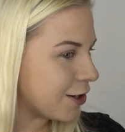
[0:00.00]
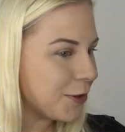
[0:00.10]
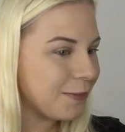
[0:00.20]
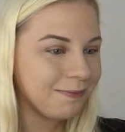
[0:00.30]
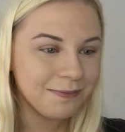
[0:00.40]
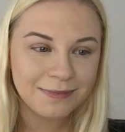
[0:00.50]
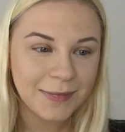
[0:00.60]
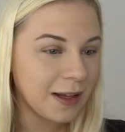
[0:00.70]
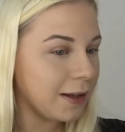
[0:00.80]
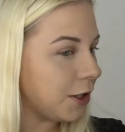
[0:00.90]
tone,
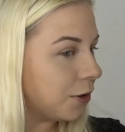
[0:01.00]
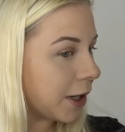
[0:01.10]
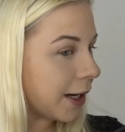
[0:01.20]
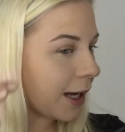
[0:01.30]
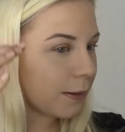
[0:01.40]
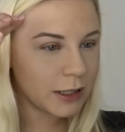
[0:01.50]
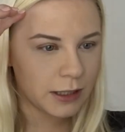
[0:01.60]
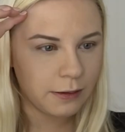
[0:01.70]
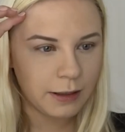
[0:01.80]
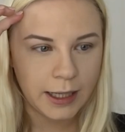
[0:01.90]
you're going to
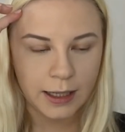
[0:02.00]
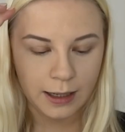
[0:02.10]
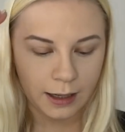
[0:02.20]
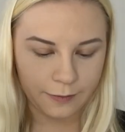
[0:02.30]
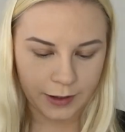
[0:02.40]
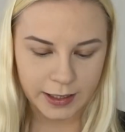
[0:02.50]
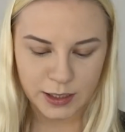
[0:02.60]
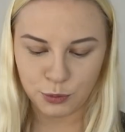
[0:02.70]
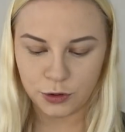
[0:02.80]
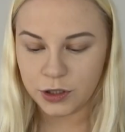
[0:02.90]
absolutely love
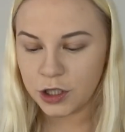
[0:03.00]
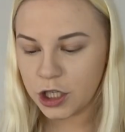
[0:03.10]
these bronzer